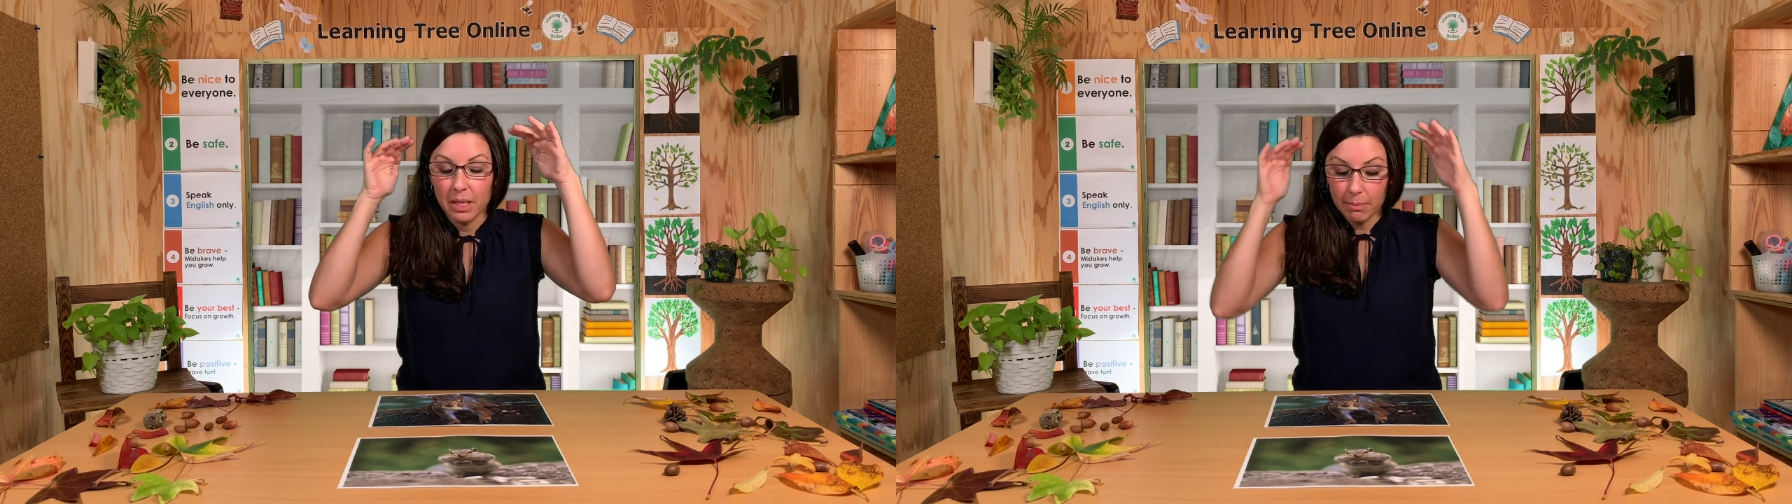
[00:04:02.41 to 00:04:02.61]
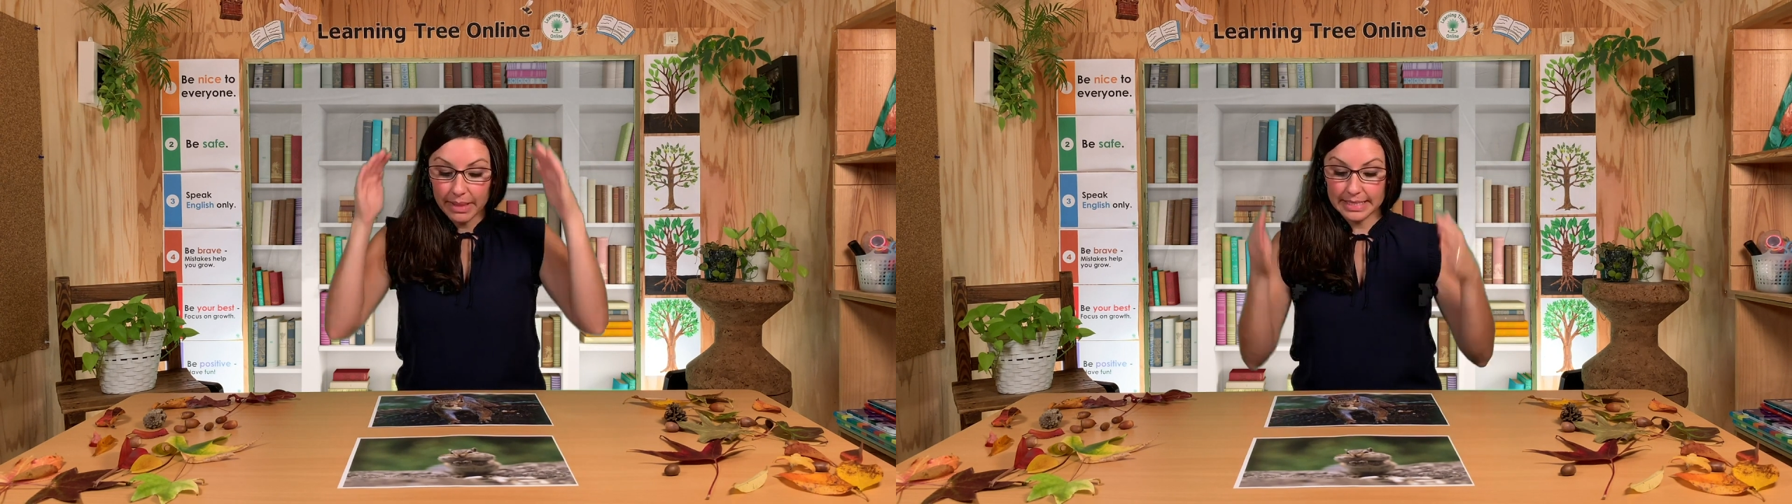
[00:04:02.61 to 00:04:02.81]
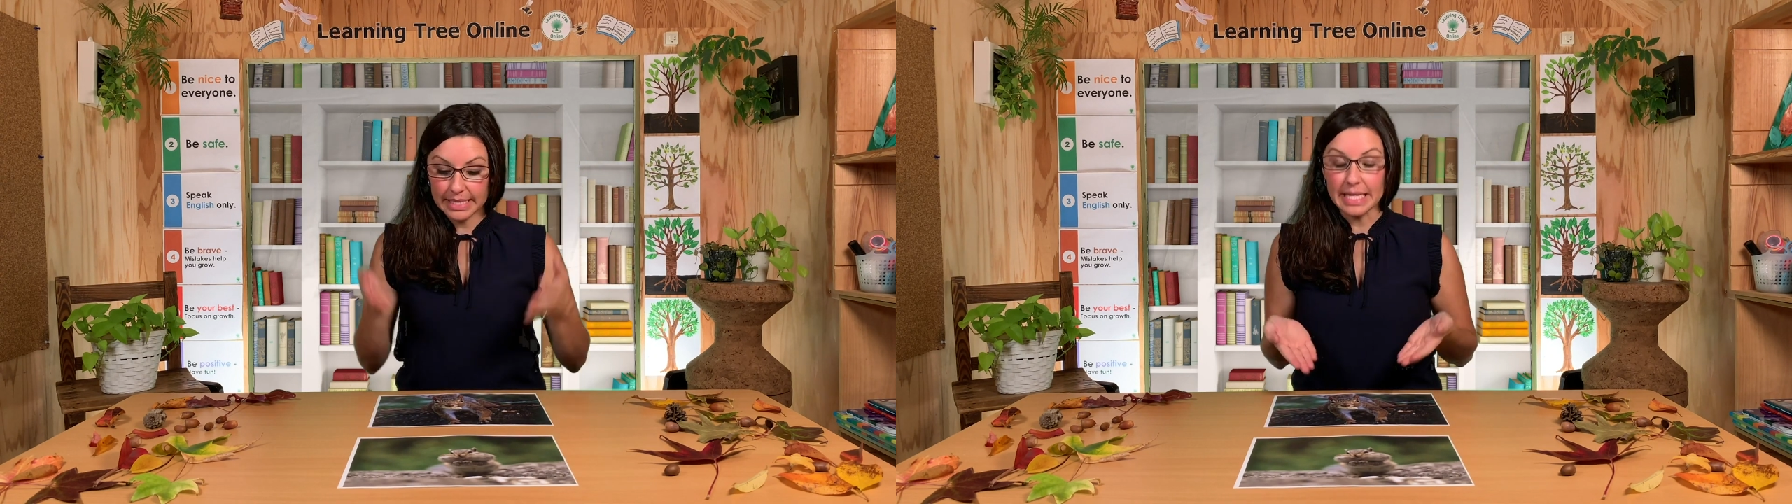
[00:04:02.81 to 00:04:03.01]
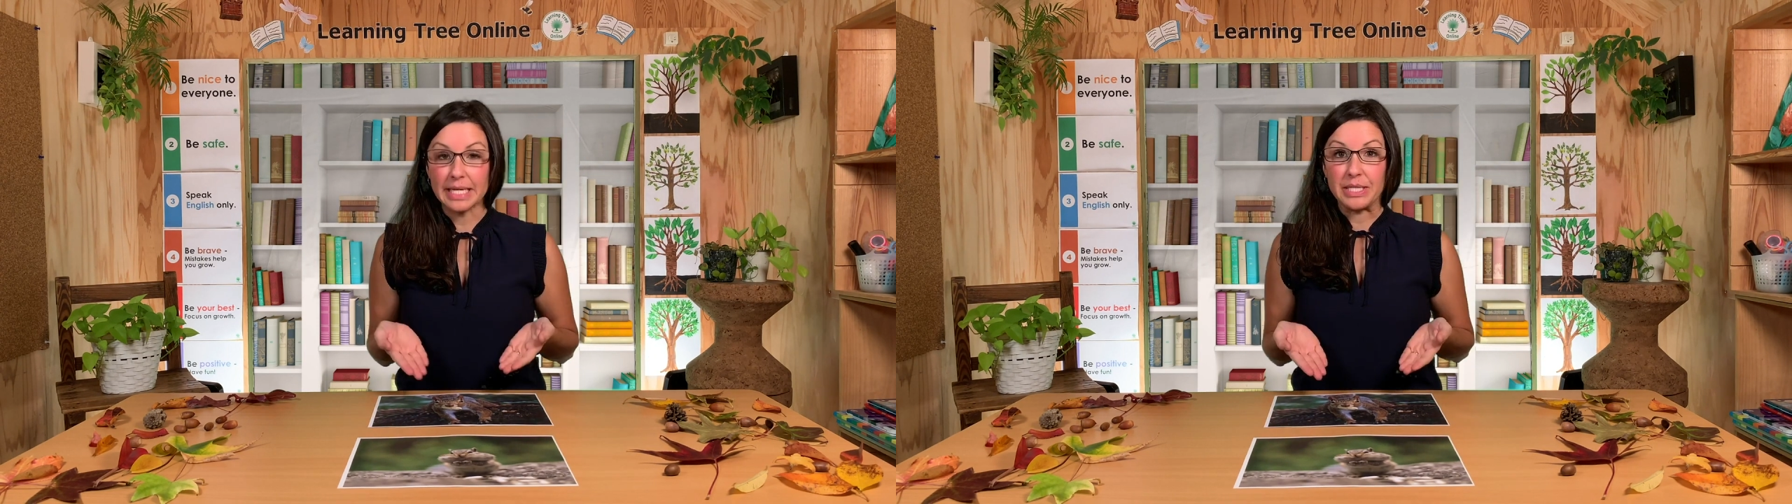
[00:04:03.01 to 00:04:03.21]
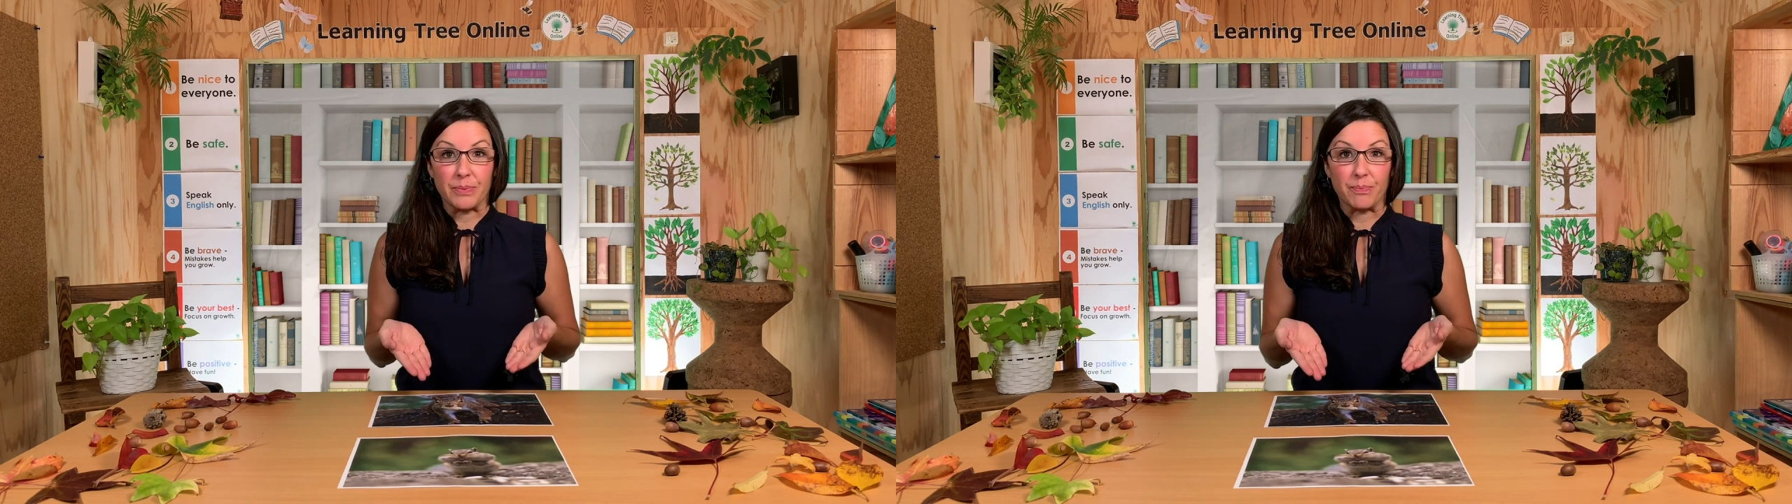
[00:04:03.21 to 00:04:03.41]
because they
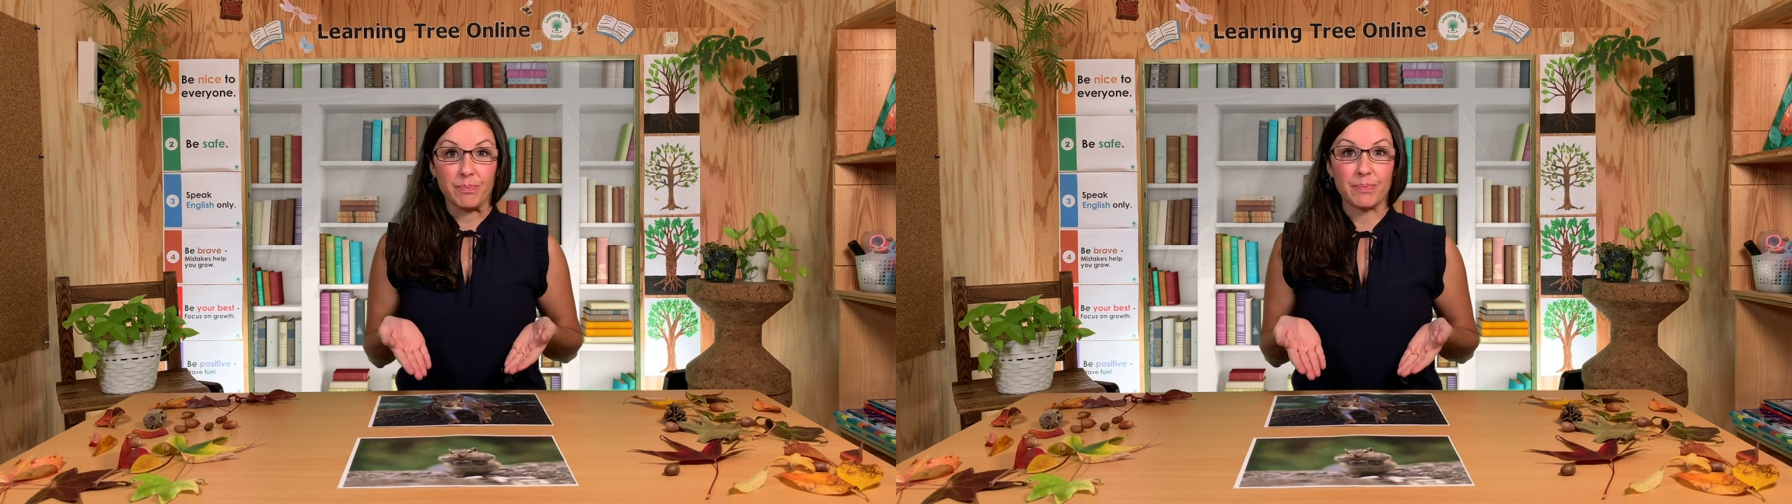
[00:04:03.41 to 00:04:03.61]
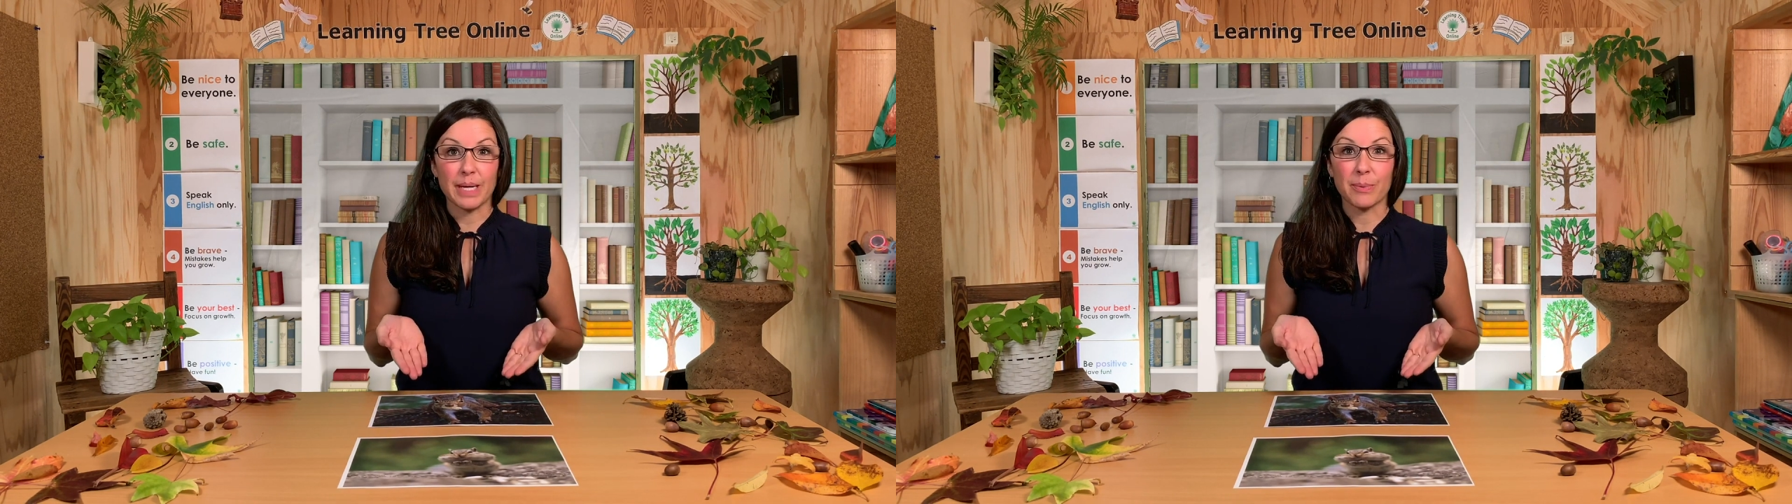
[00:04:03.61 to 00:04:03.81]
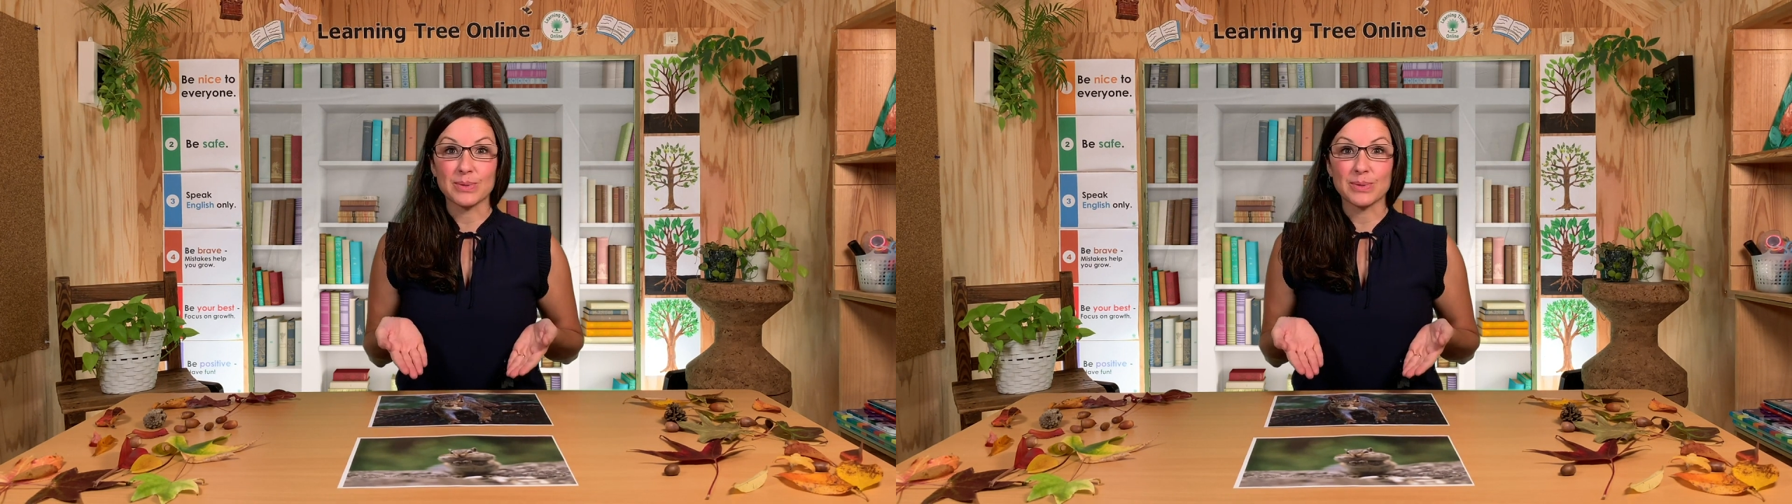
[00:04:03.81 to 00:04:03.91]
need to be able